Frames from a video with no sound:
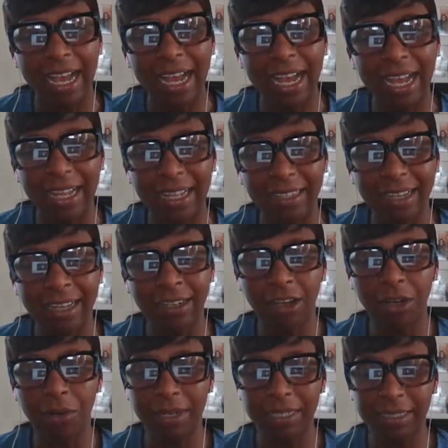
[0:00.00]
And
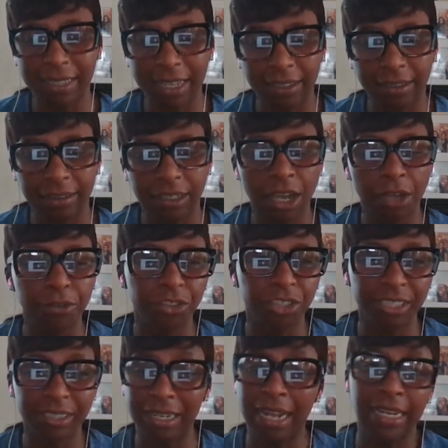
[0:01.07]
I always say
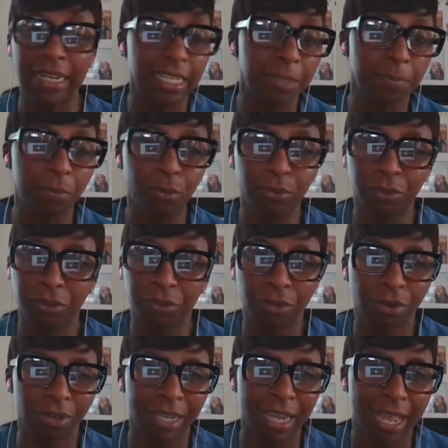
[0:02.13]
coaches in any sport do
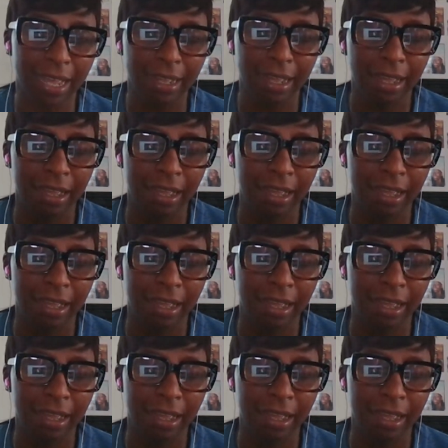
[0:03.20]
not get